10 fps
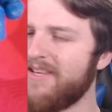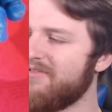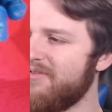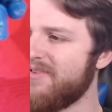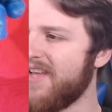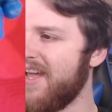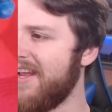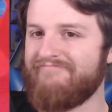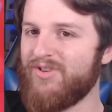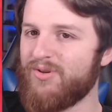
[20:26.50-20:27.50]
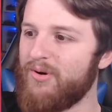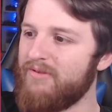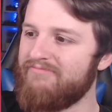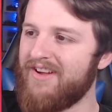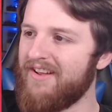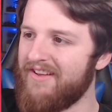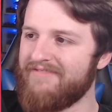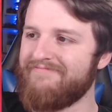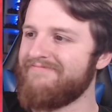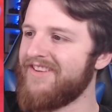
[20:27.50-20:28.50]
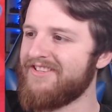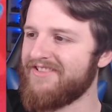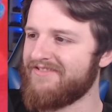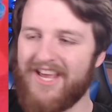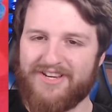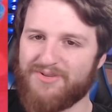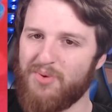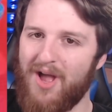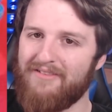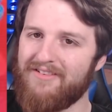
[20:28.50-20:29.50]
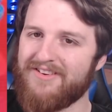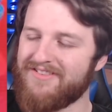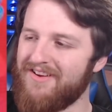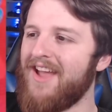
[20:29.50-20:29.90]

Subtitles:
Crusade. Looks cool. I don't know. It's just whatever. It's not.